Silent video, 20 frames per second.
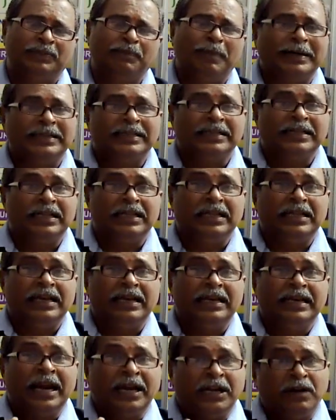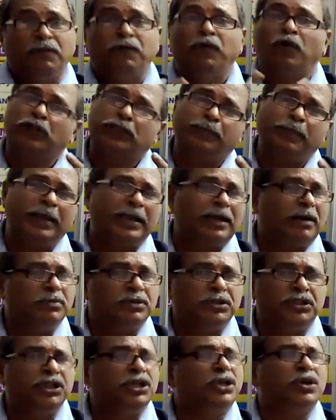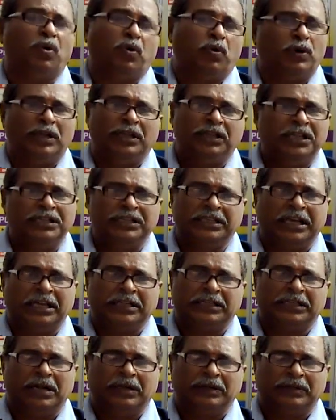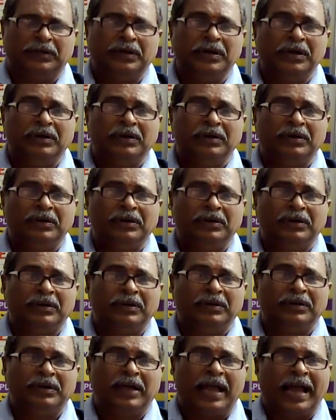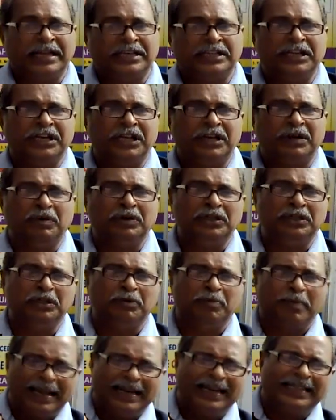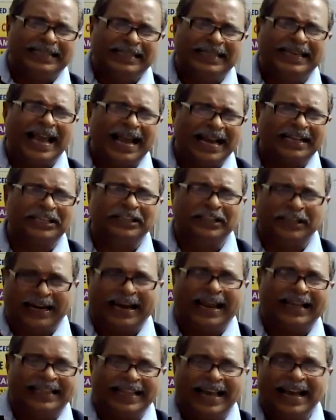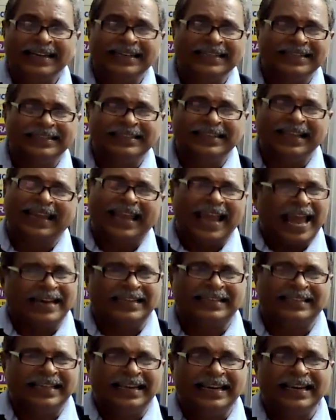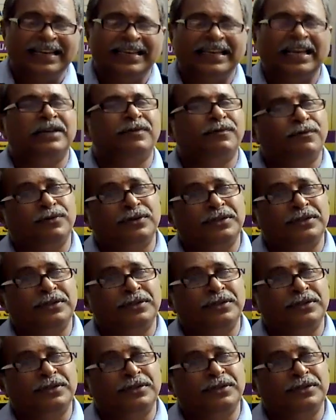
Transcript: But net force becomes zero in this case. So action equal to minus reaction, like that. They cancel. Net